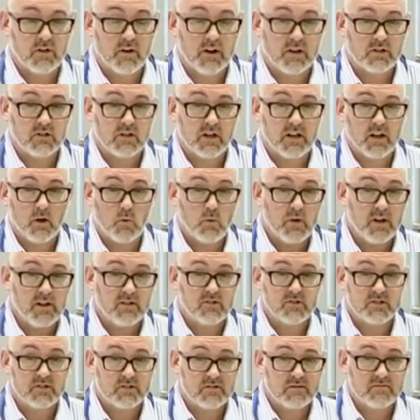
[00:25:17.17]
Or actually are we
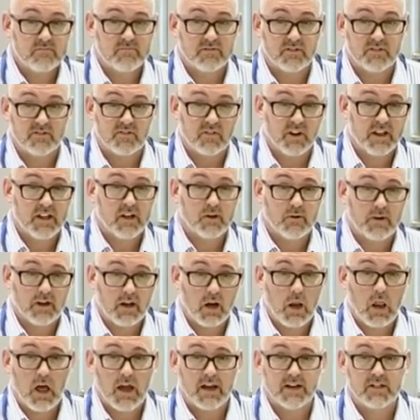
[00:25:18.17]
just the
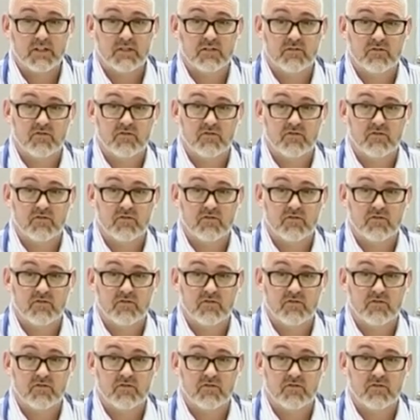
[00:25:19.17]
flickering light